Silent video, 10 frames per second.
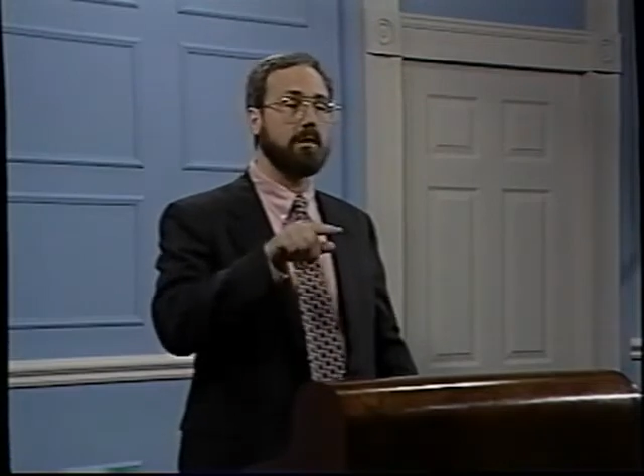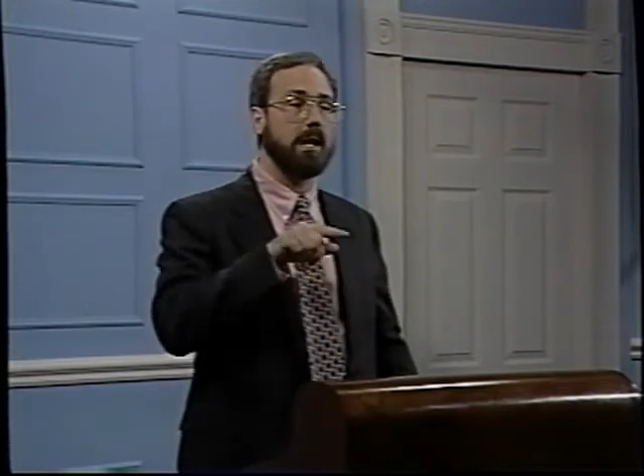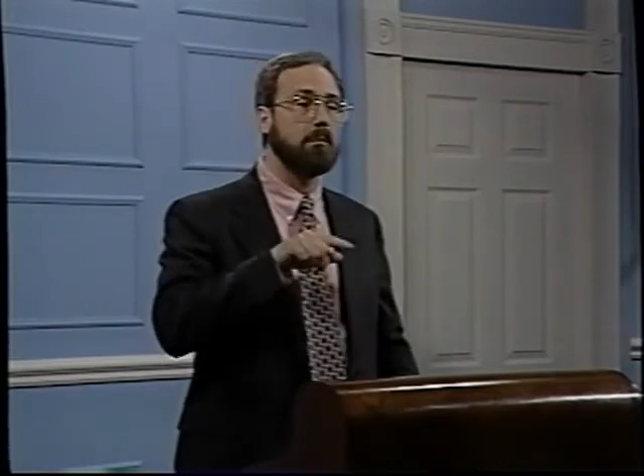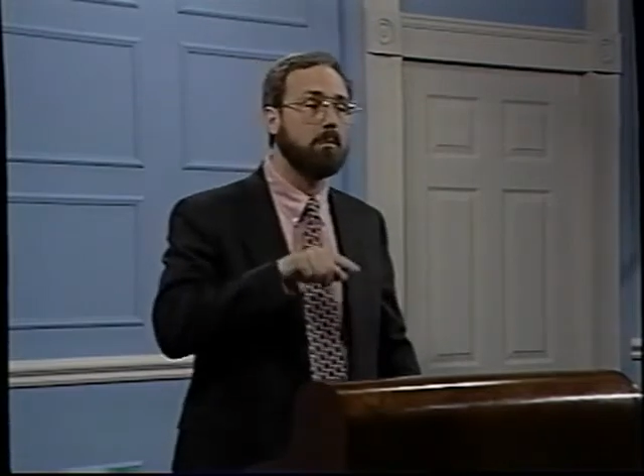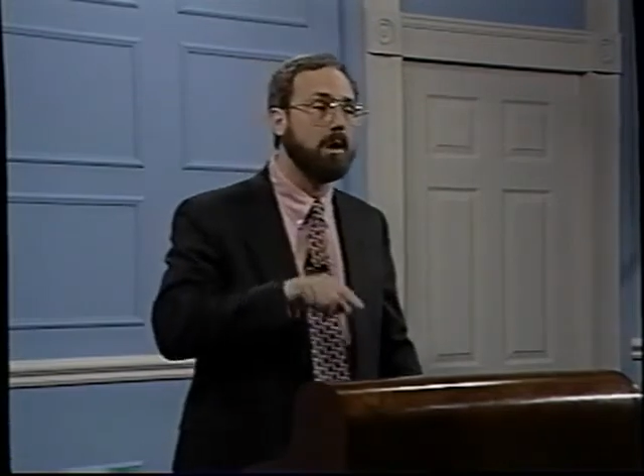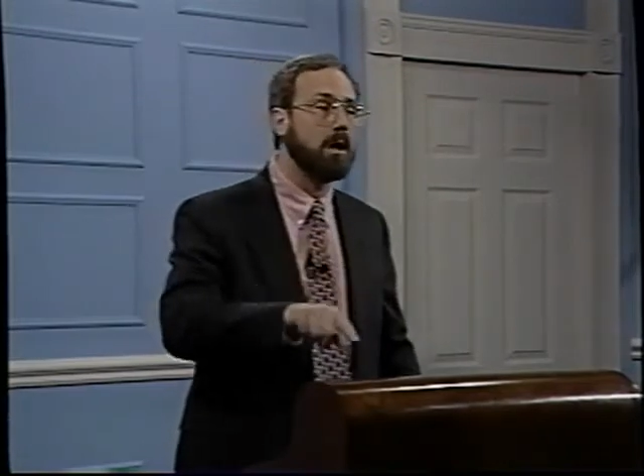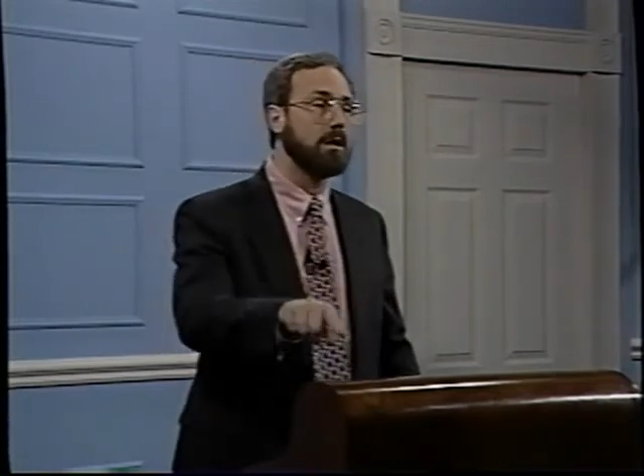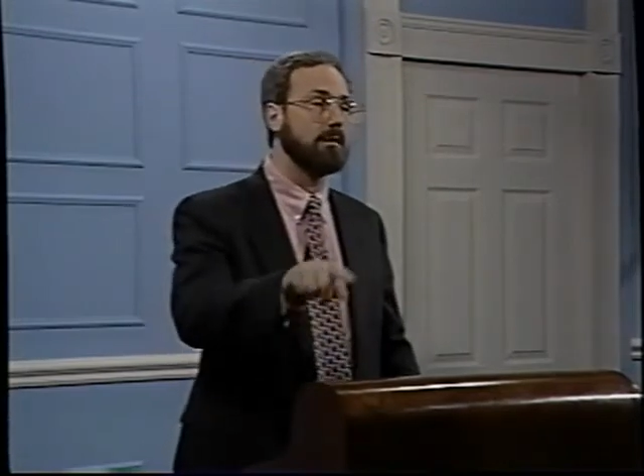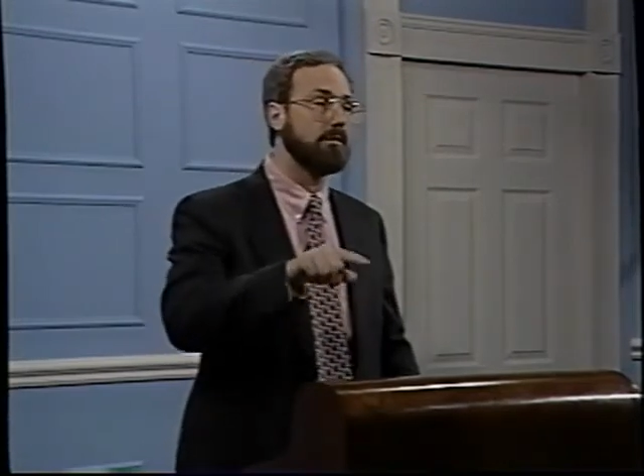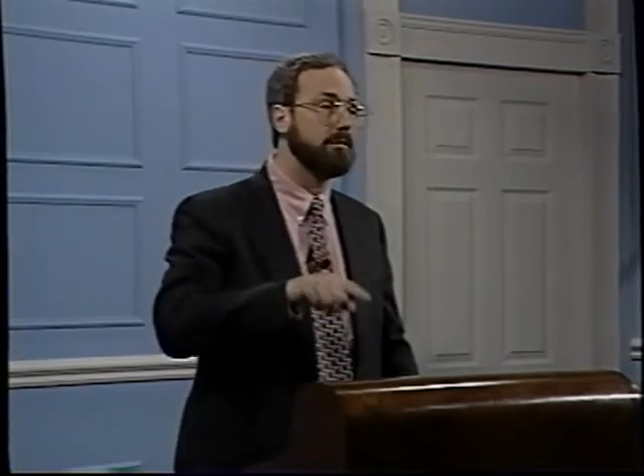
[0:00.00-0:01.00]
a
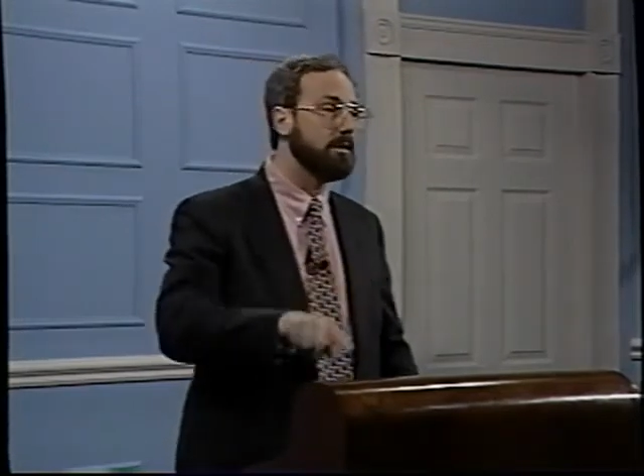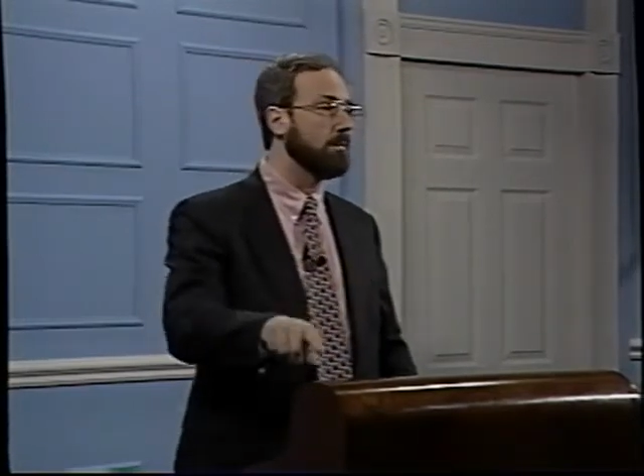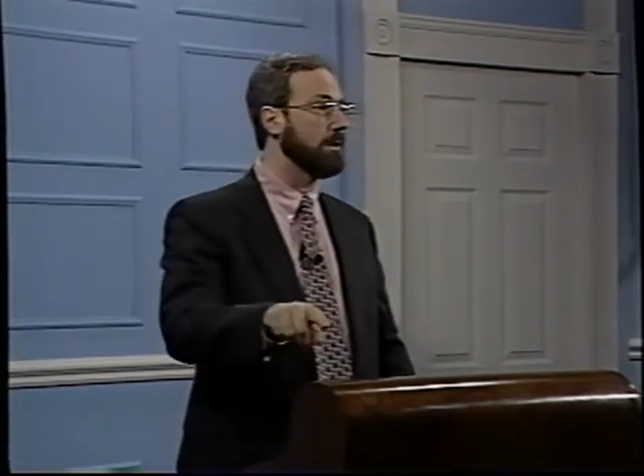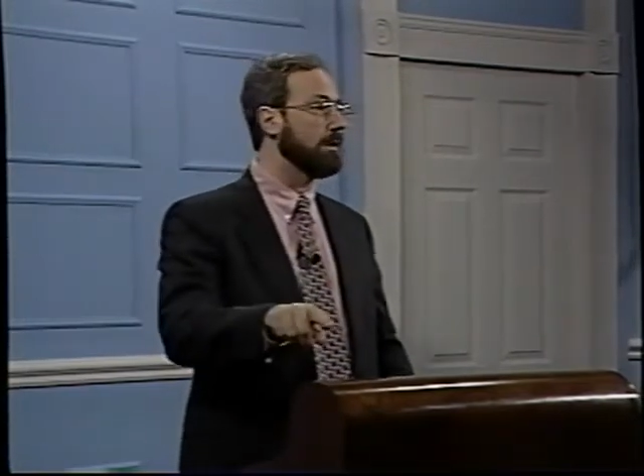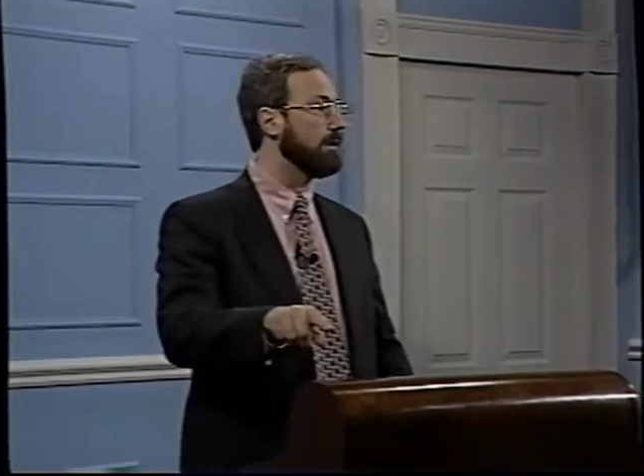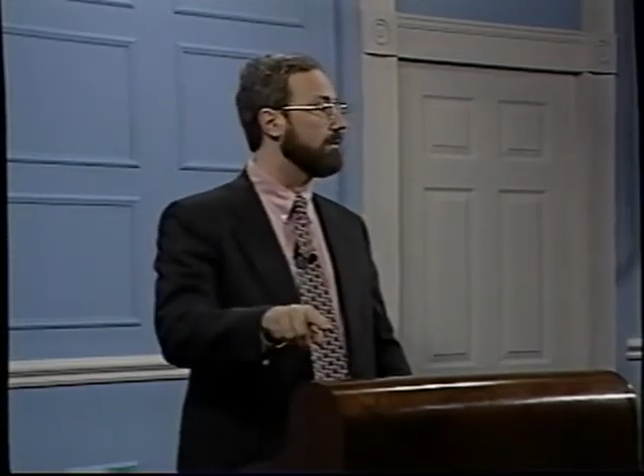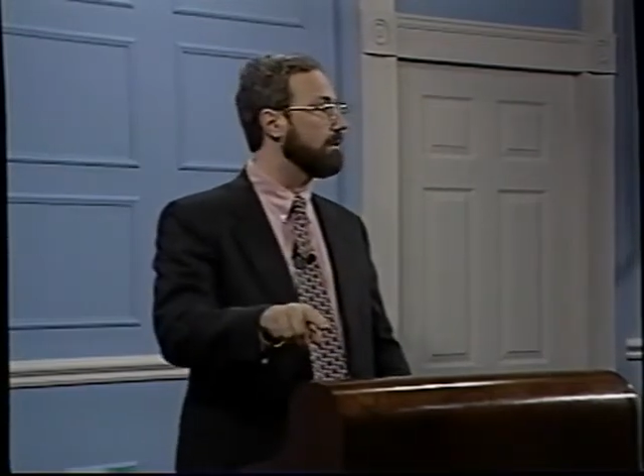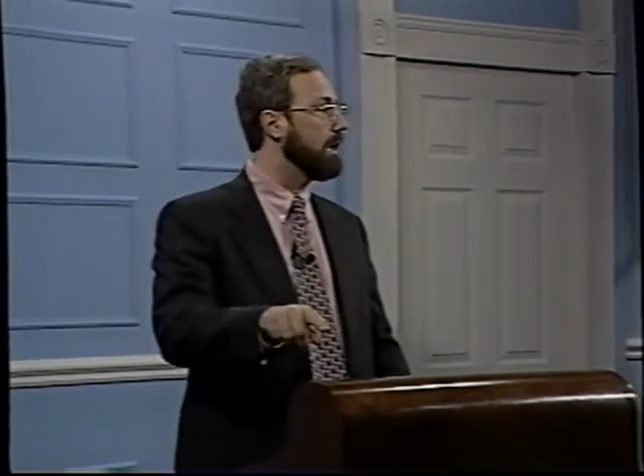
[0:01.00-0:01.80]
market stimulus,